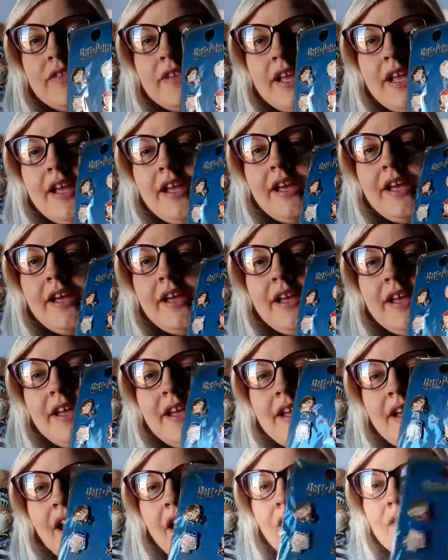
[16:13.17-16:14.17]
I
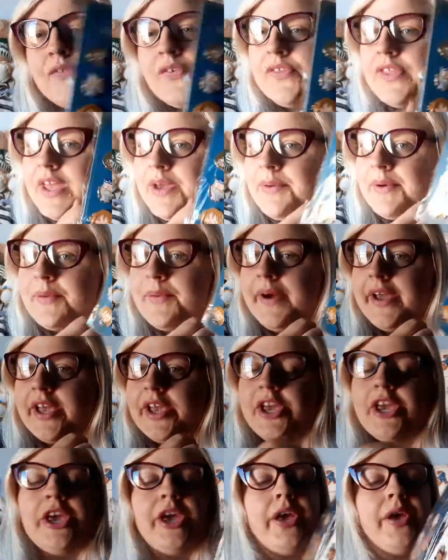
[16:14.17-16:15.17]
thought they were quite
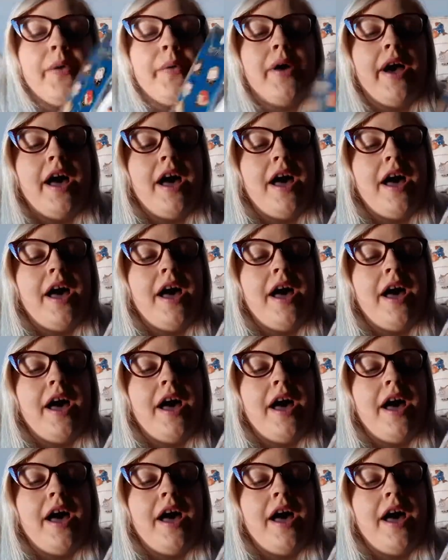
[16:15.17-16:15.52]
cute.